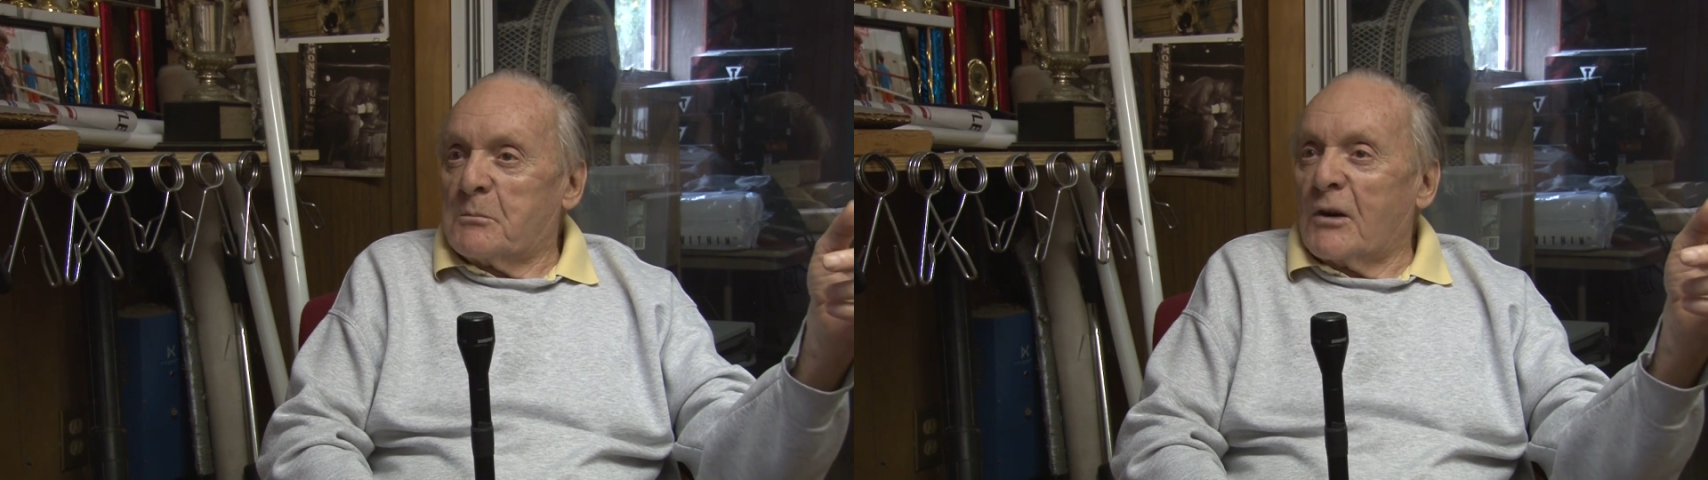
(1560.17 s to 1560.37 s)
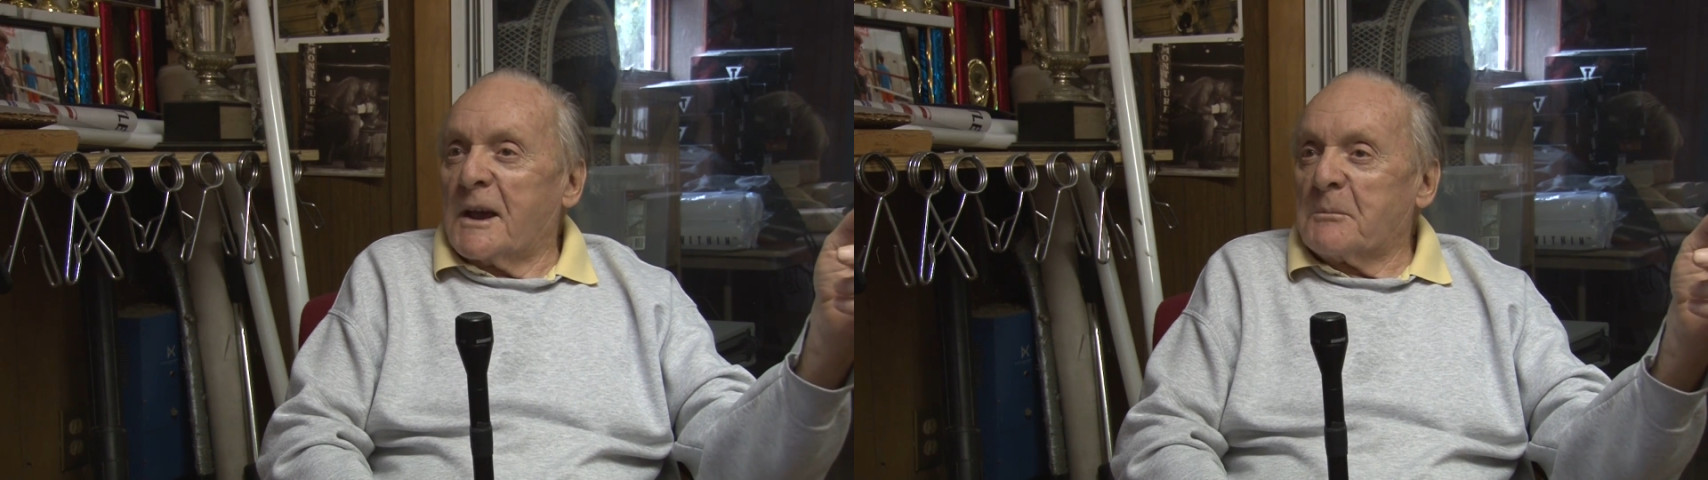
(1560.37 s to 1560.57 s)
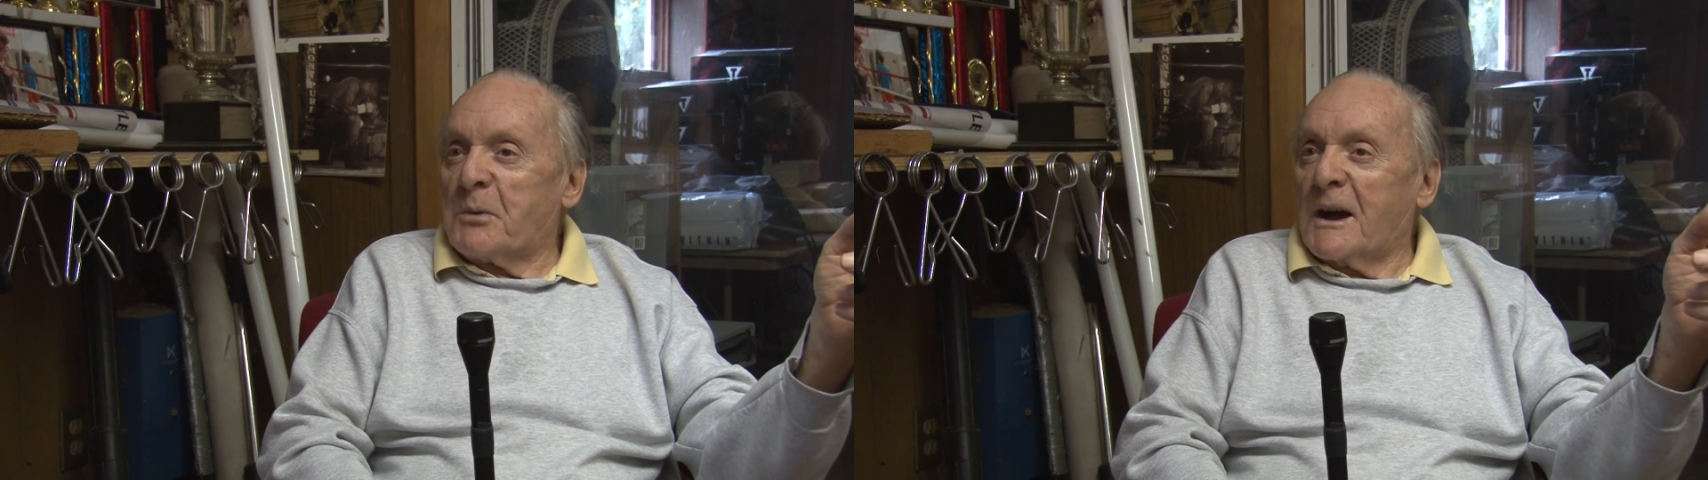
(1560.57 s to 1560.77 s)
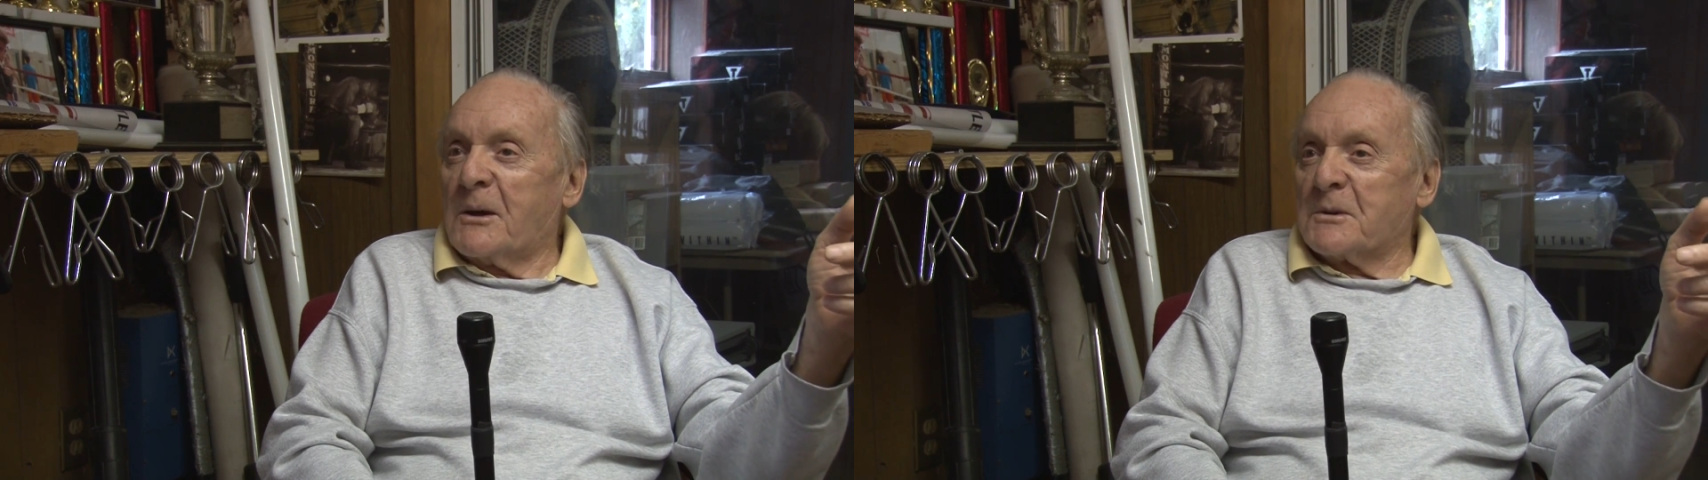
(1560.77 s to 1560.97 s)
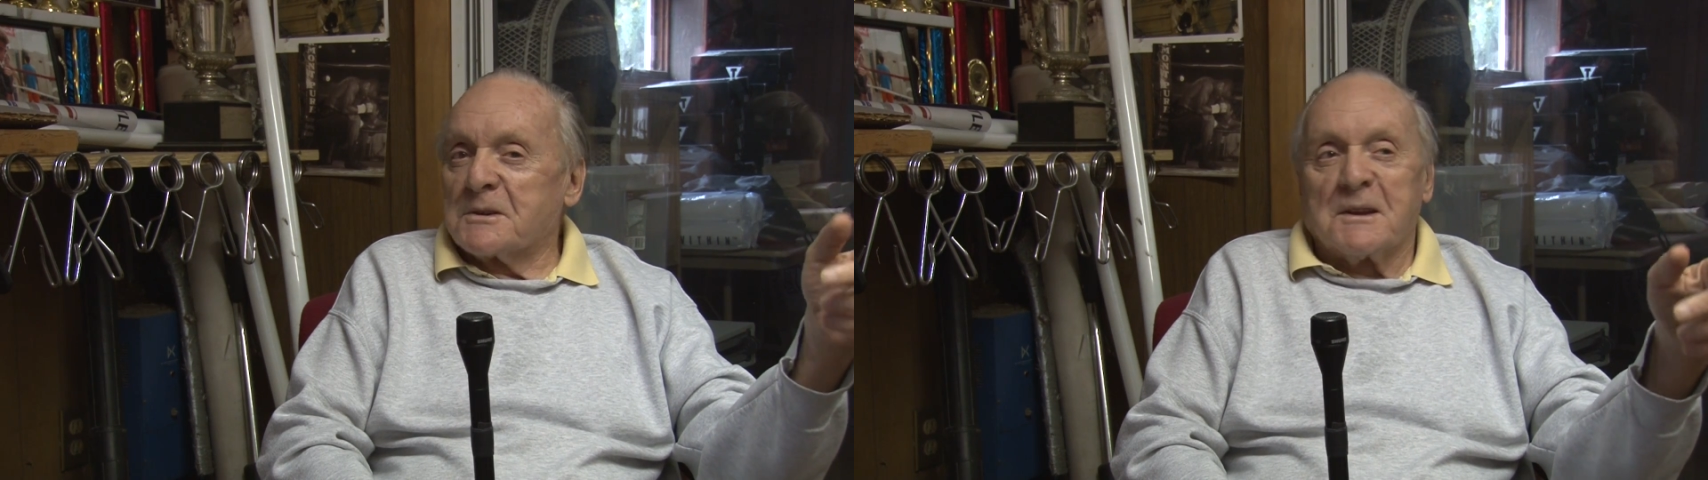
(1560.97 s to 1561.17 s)
Brian
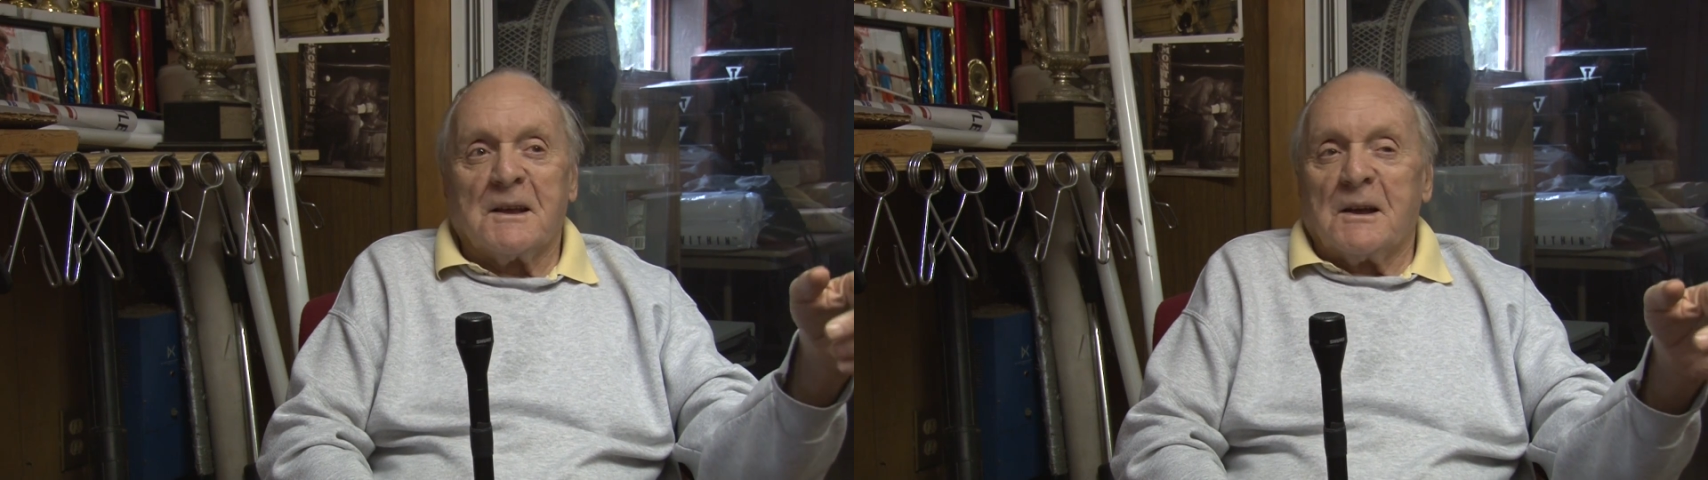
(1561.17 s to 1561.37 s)
Powers,